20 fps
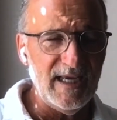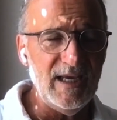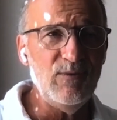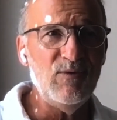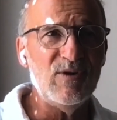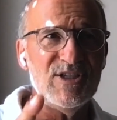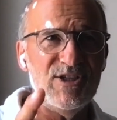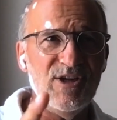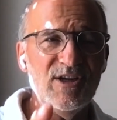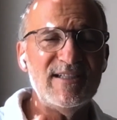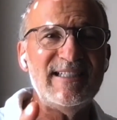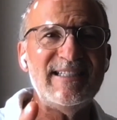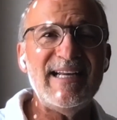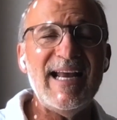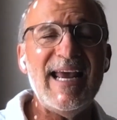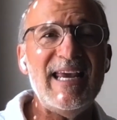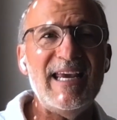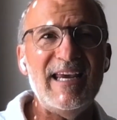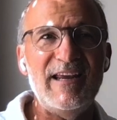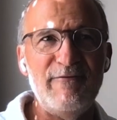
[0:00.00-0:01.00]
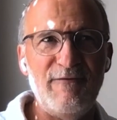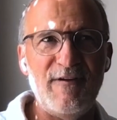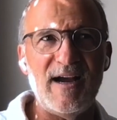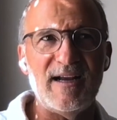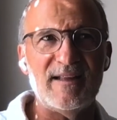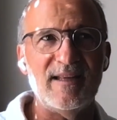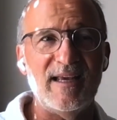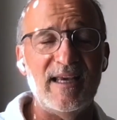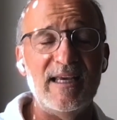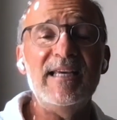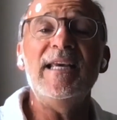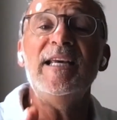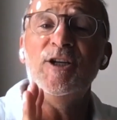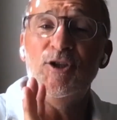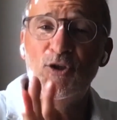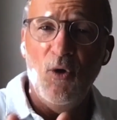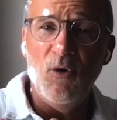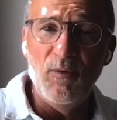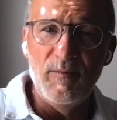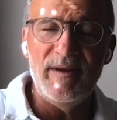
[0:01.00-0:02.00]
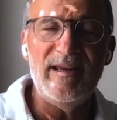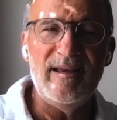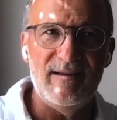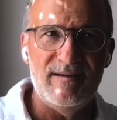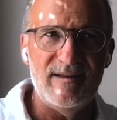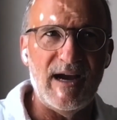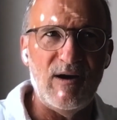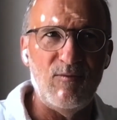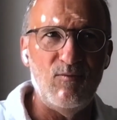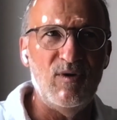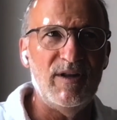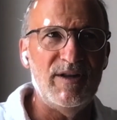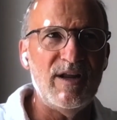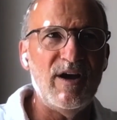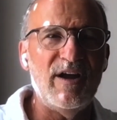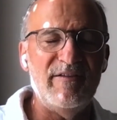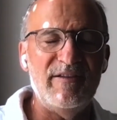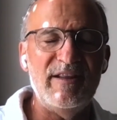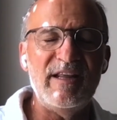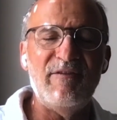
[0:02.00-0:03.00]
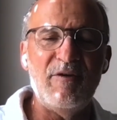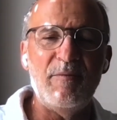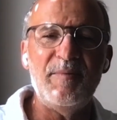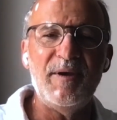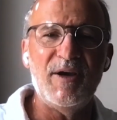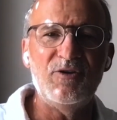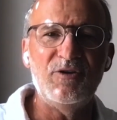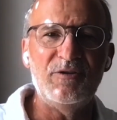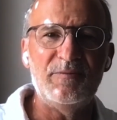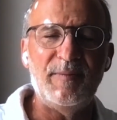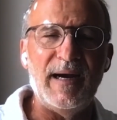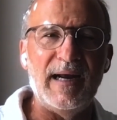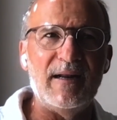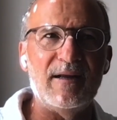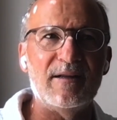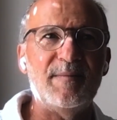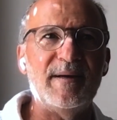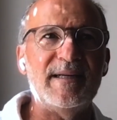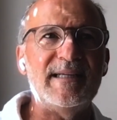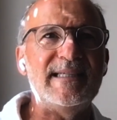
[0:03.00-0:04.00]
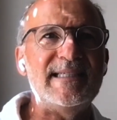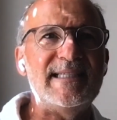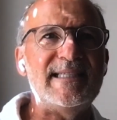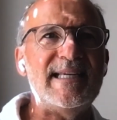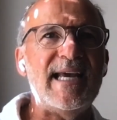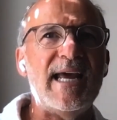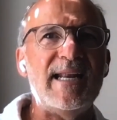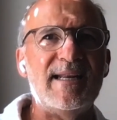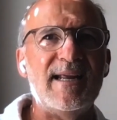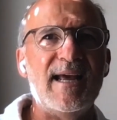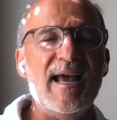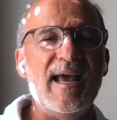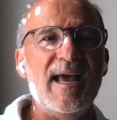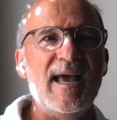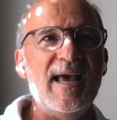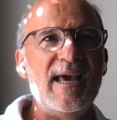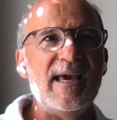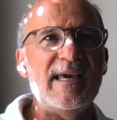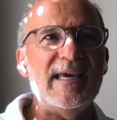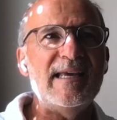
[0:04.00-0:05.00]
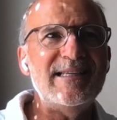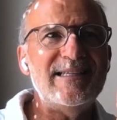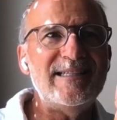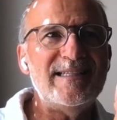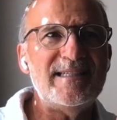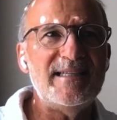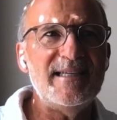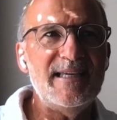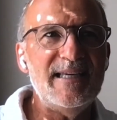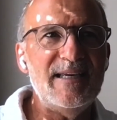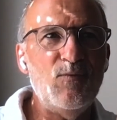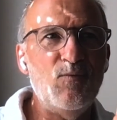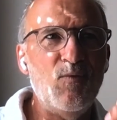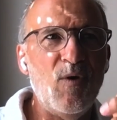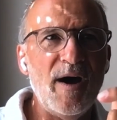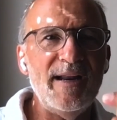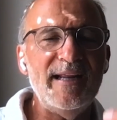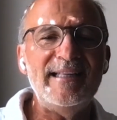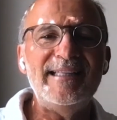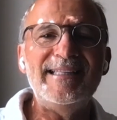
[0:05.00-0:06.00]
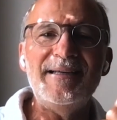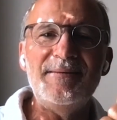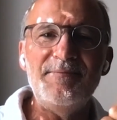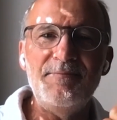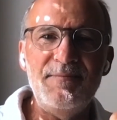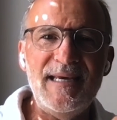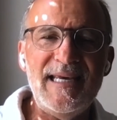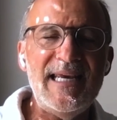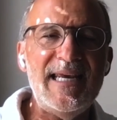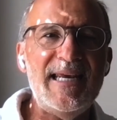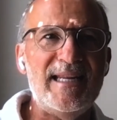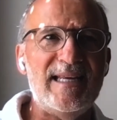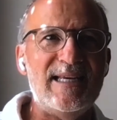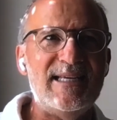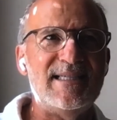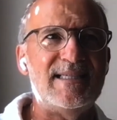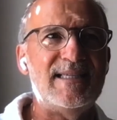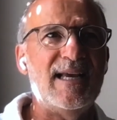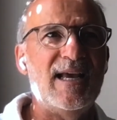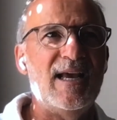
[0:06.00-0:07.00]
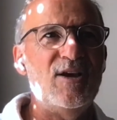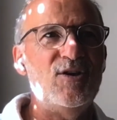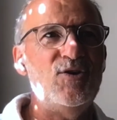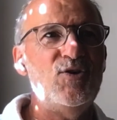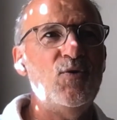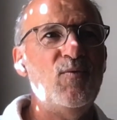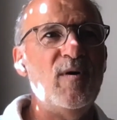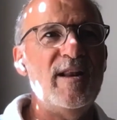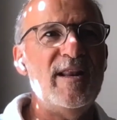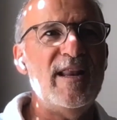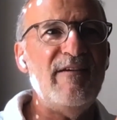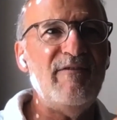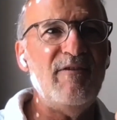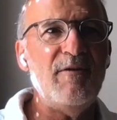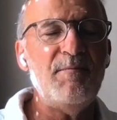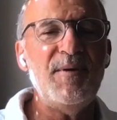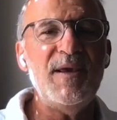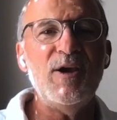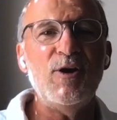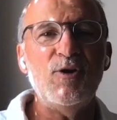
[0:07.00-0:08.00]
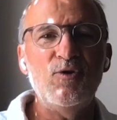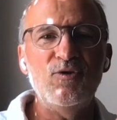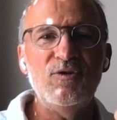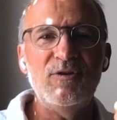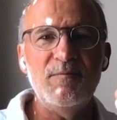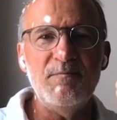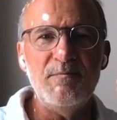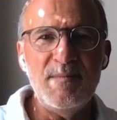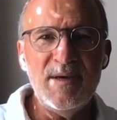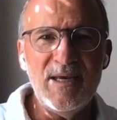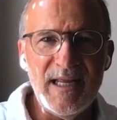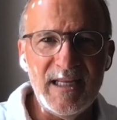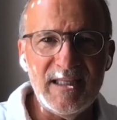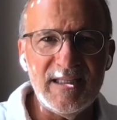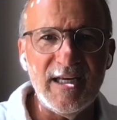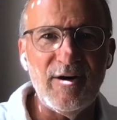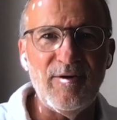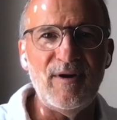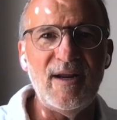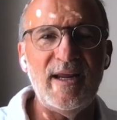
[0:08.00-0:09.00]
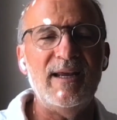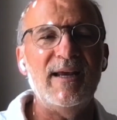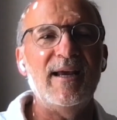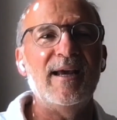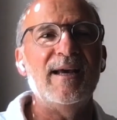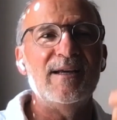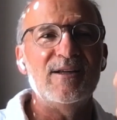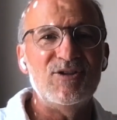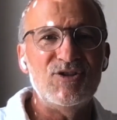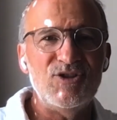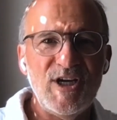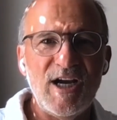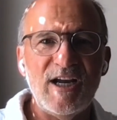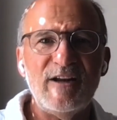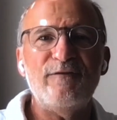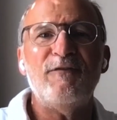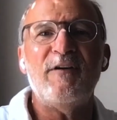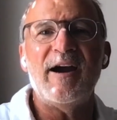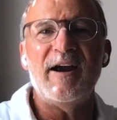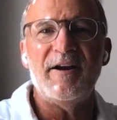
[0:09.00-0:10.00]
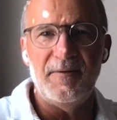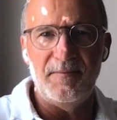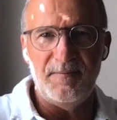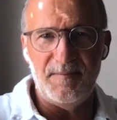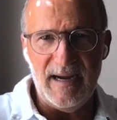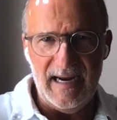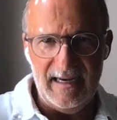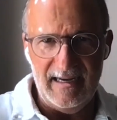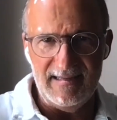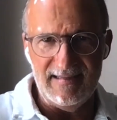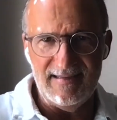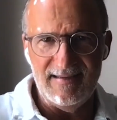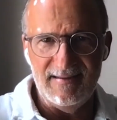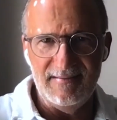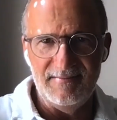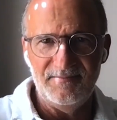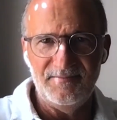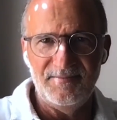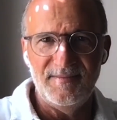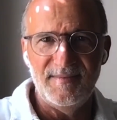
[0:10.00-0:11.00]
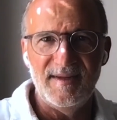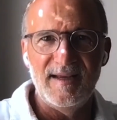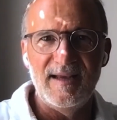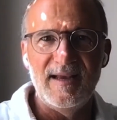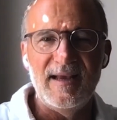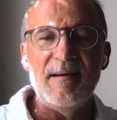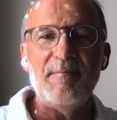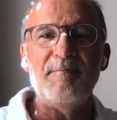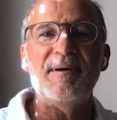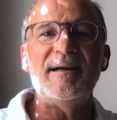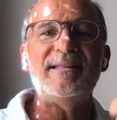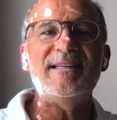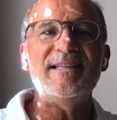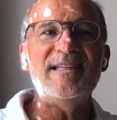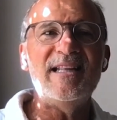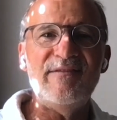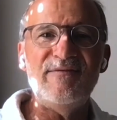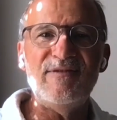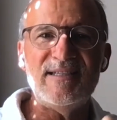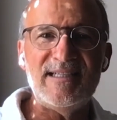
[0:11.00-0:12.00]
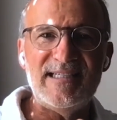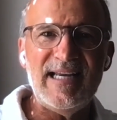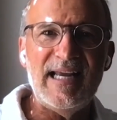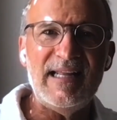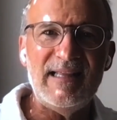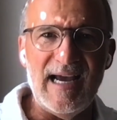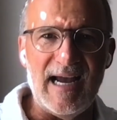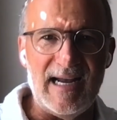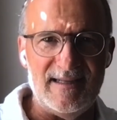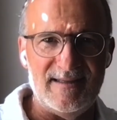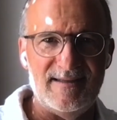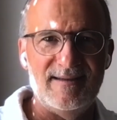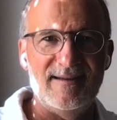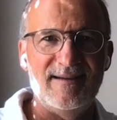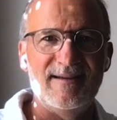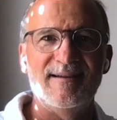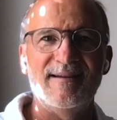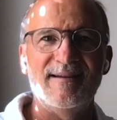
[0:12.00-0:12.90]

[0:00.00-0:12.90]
He was not saying, in fact, he, he told me I will not, never be a good pilot, but he said, he wanted to mean is you will never be a good military jet fighter pilot. But he never said that.